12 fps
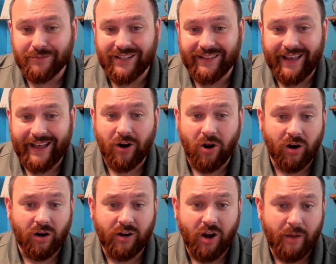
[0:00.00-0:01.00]
that
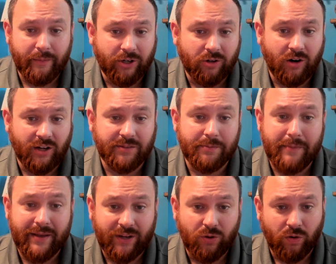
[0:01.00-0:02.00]
are common across
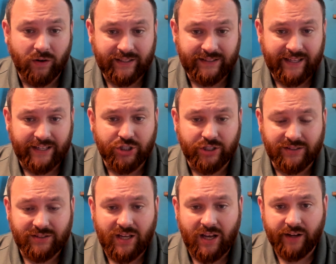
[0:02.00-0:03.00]
many
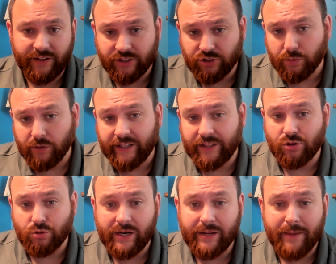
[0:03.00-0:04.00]
organizations, there's really
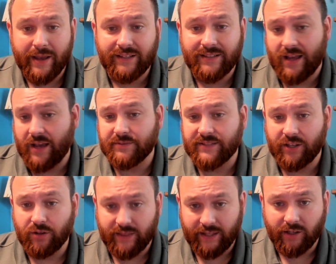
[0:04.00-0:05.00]
3 main types that
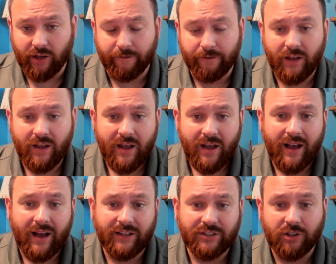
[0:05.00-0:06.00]
you think of.
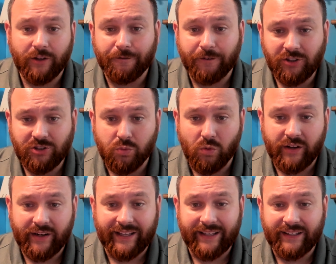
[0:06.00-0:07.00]
So the first
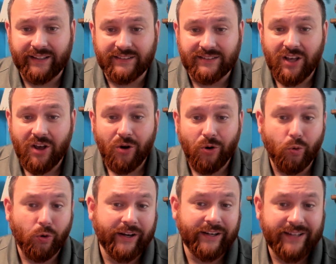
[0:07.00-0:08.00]
one is
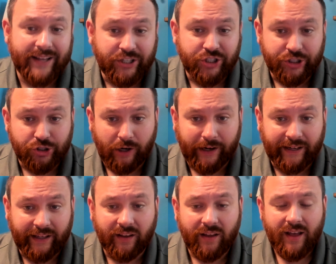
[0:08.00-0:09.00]
orientation training.